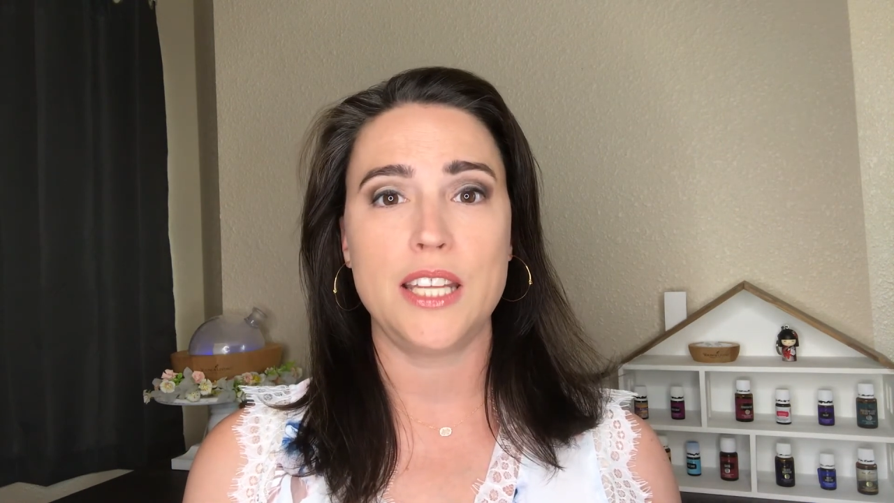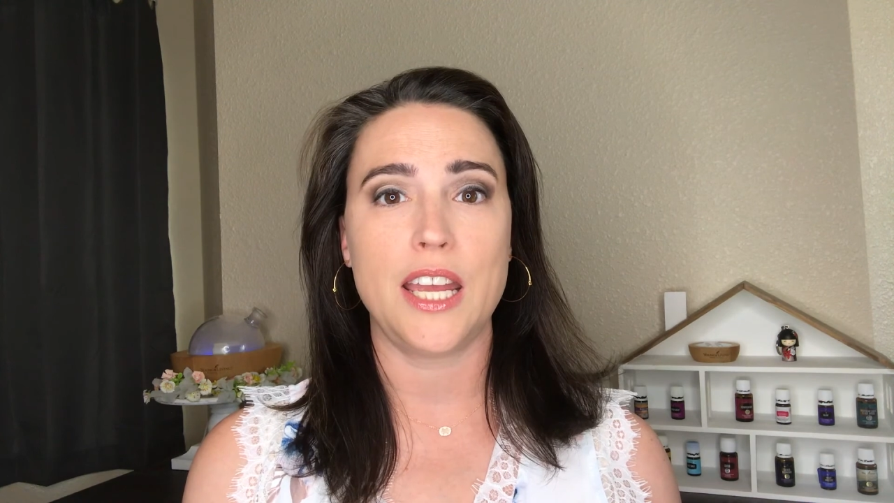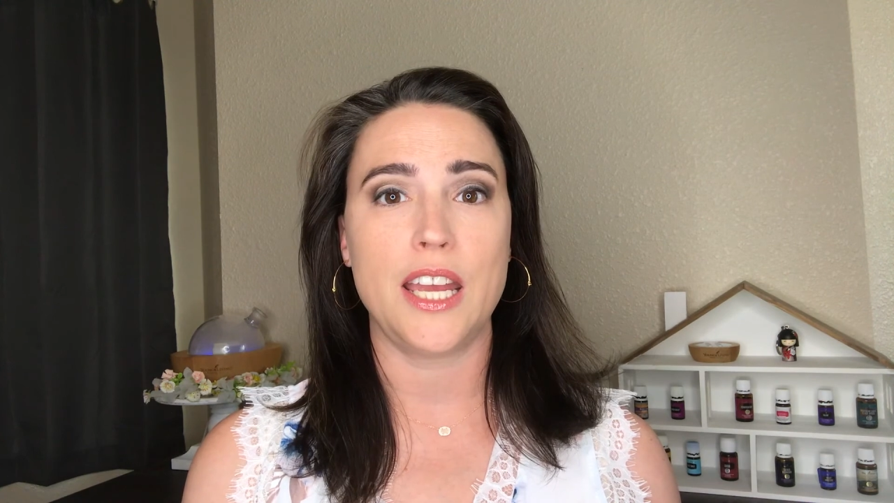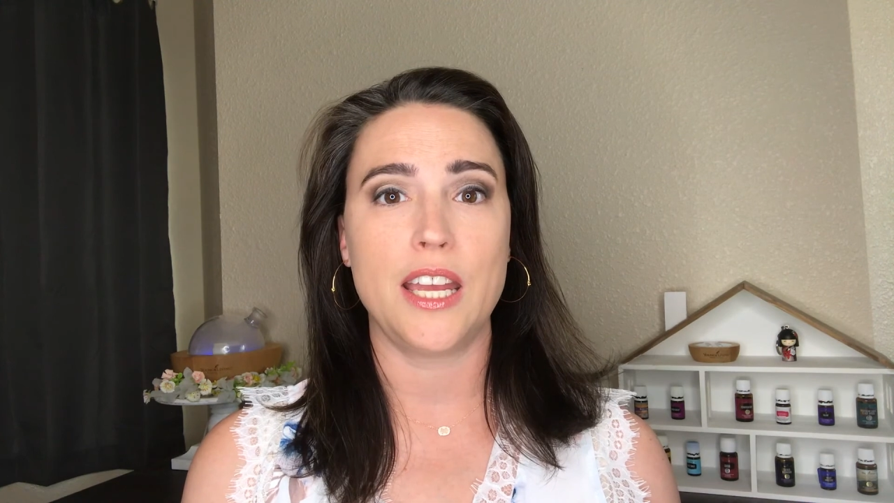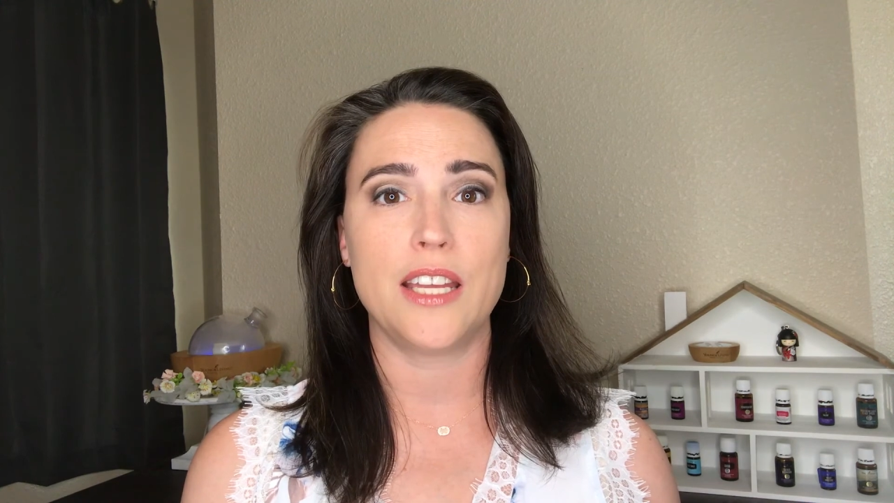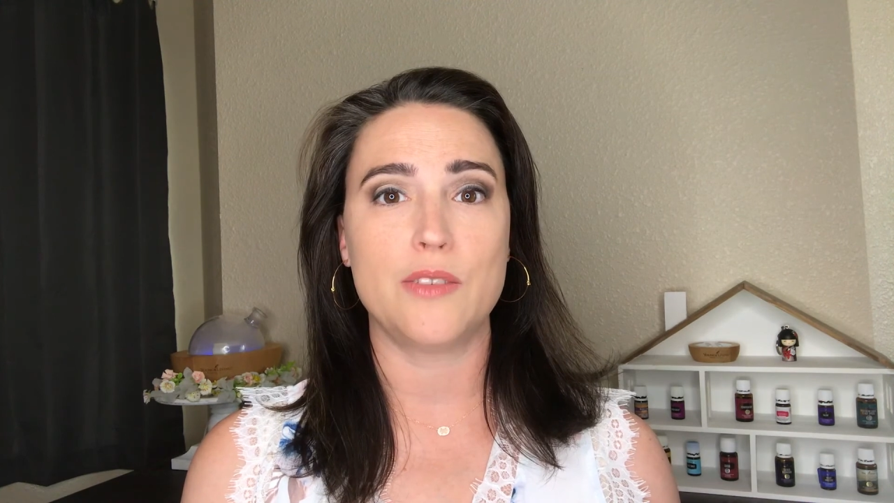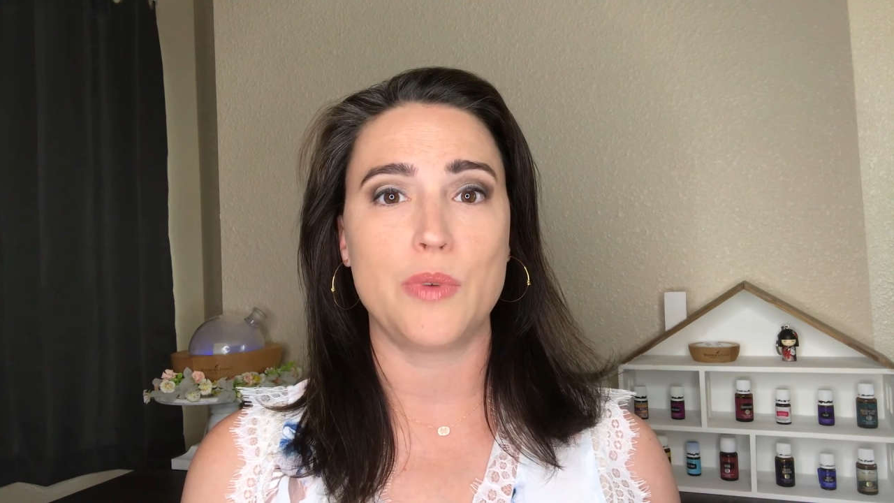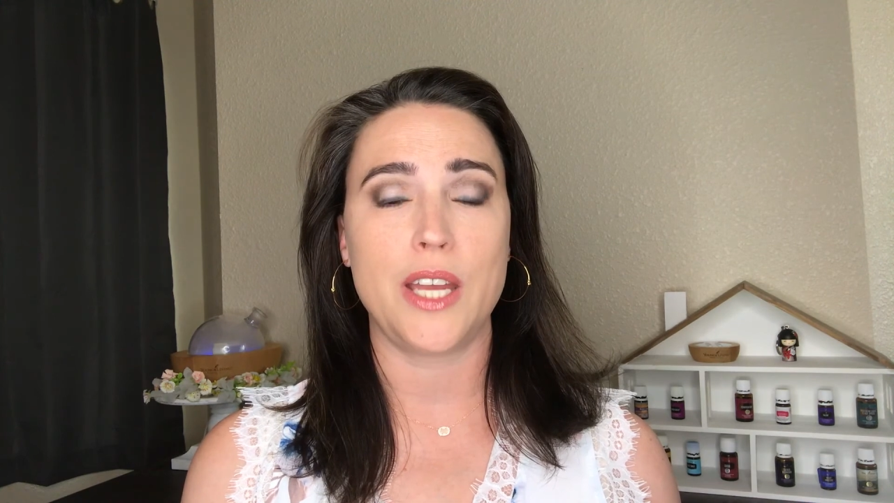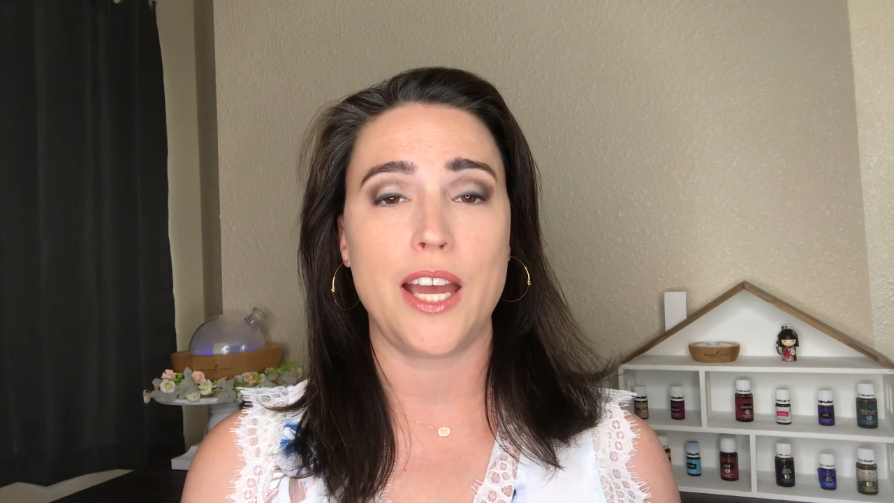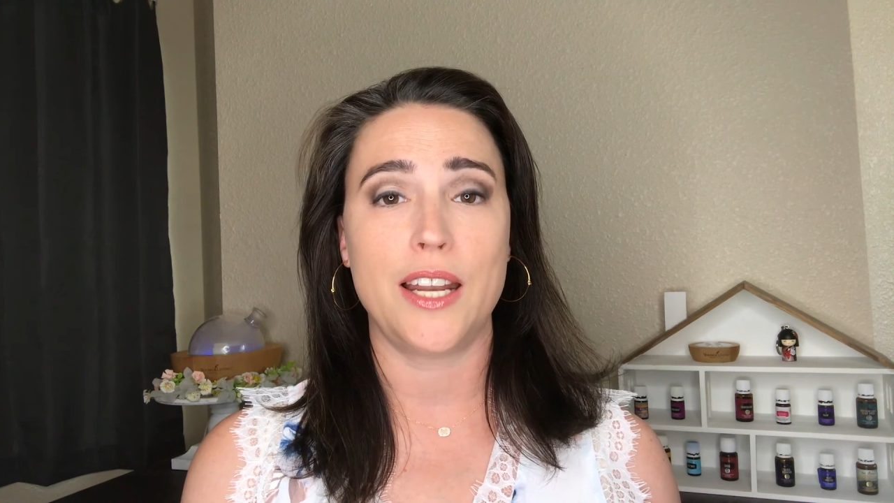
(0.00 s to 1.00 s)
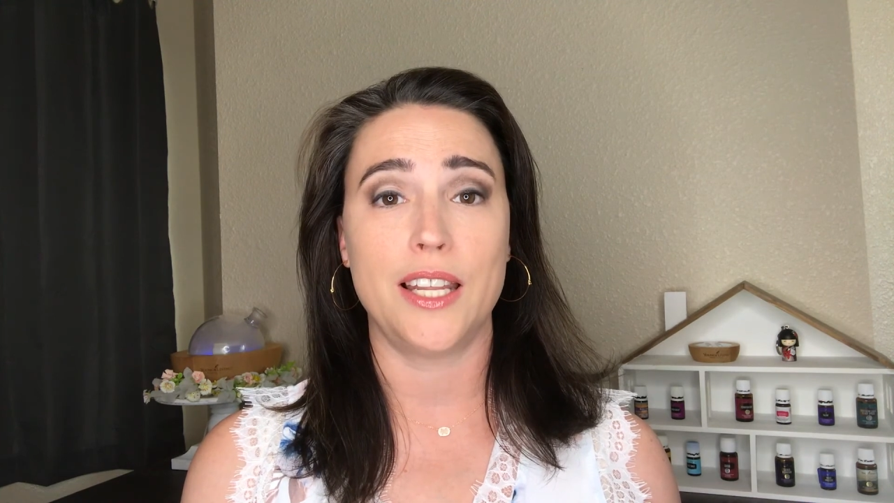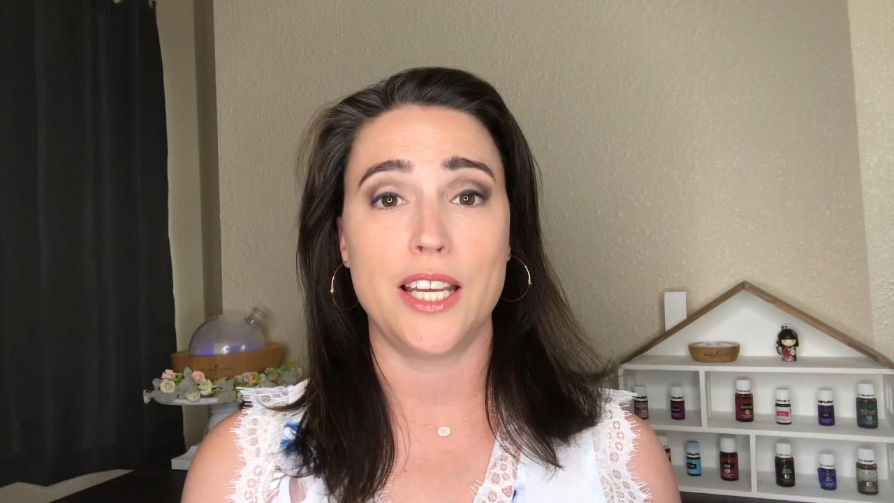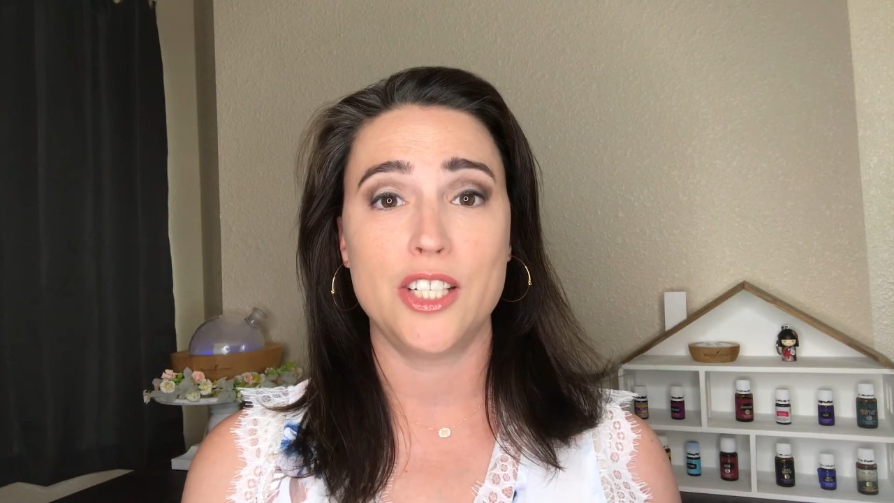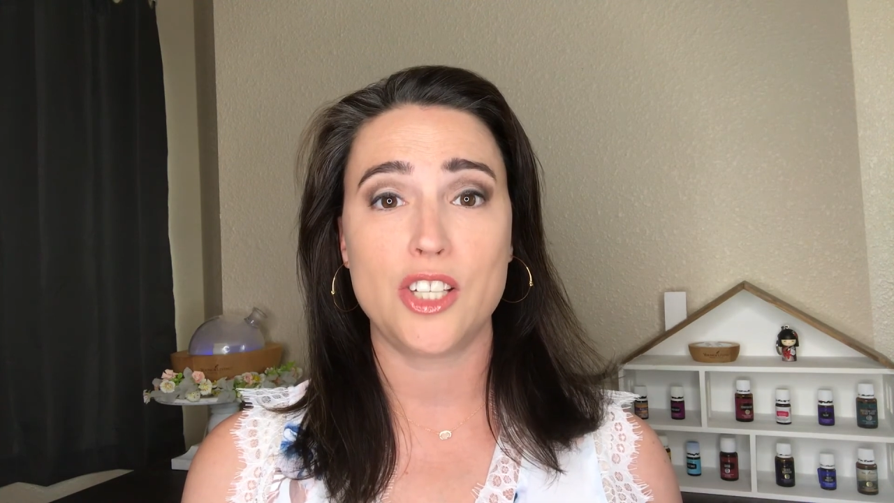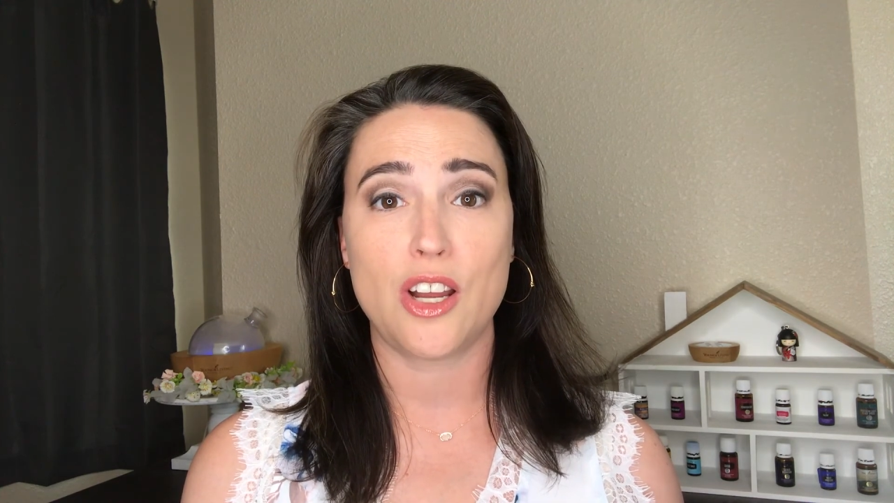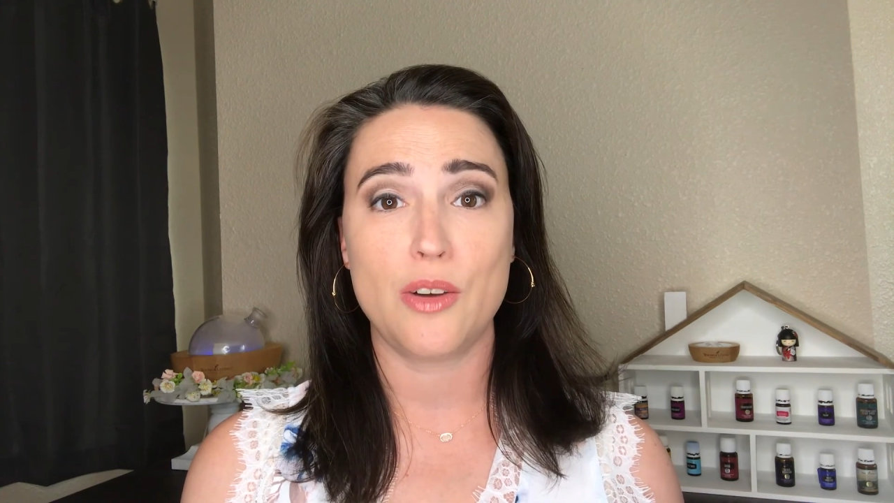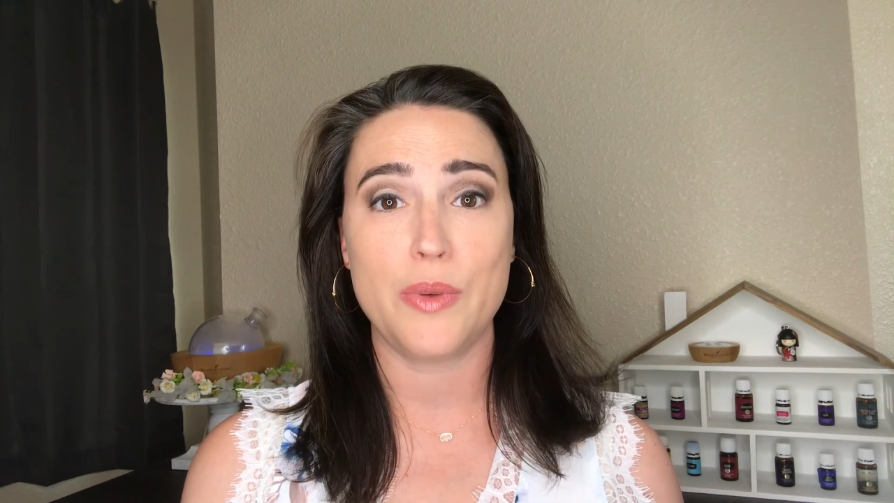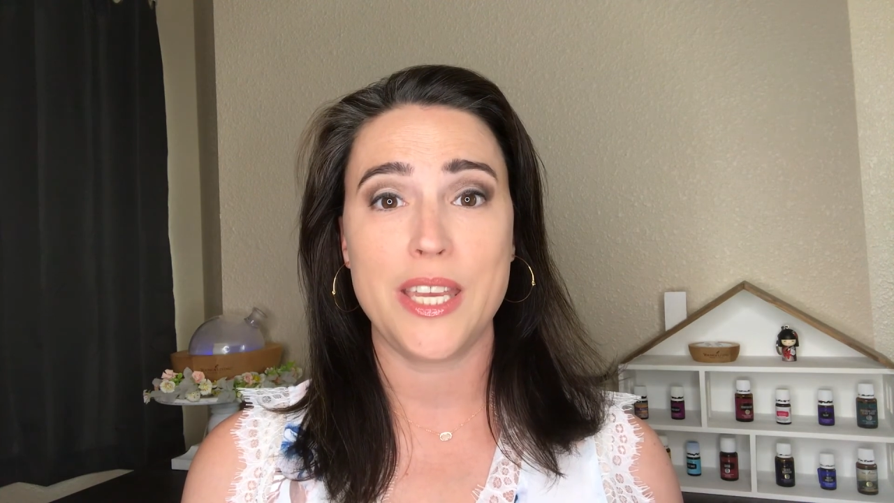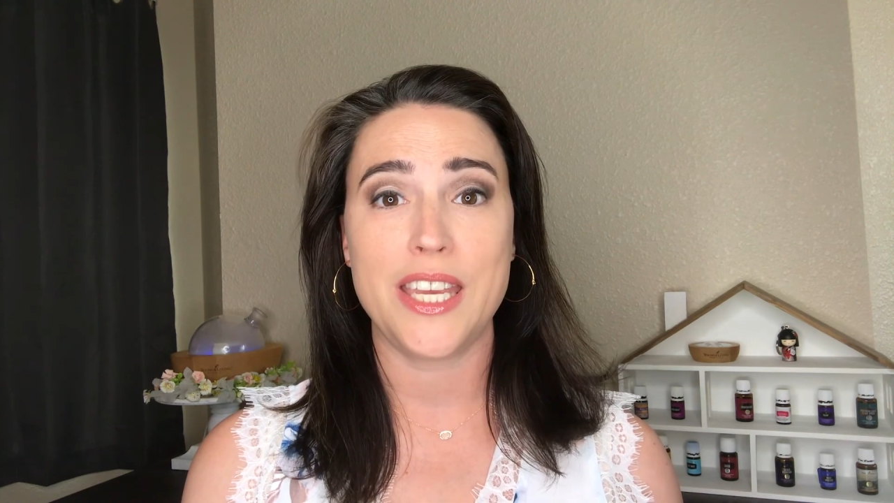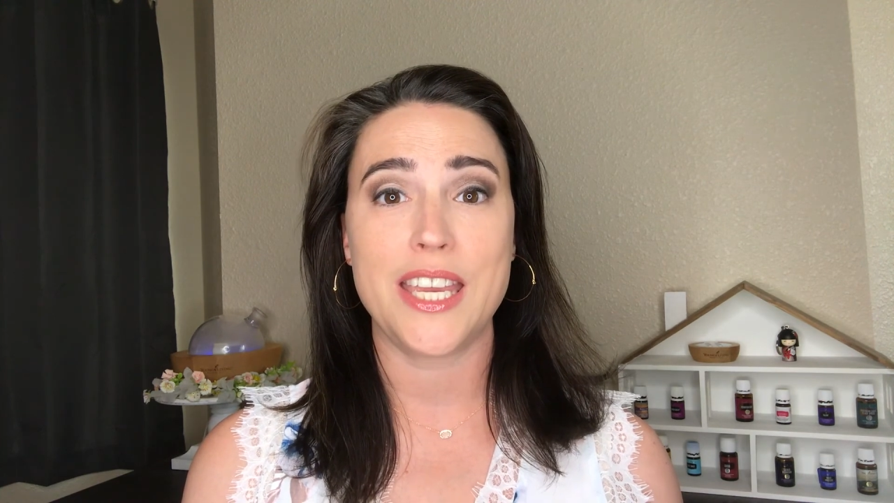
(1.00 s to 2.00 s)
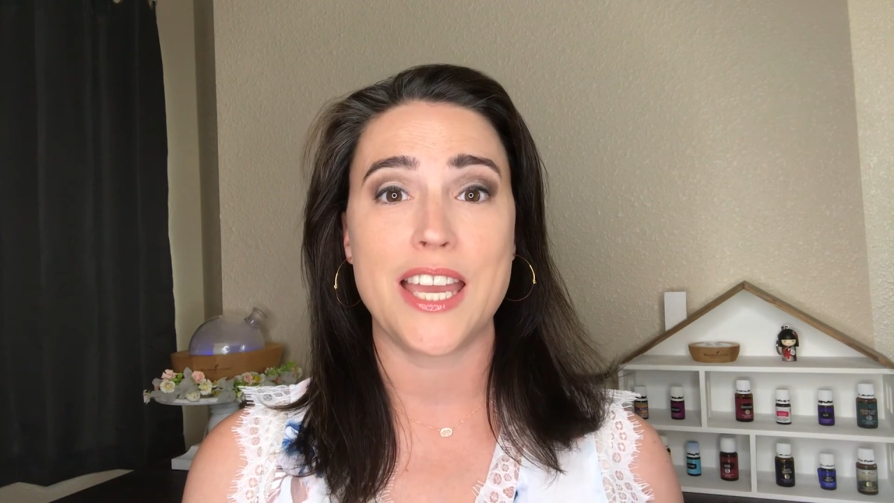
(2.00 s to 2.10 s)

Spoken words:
and we had lunch all week,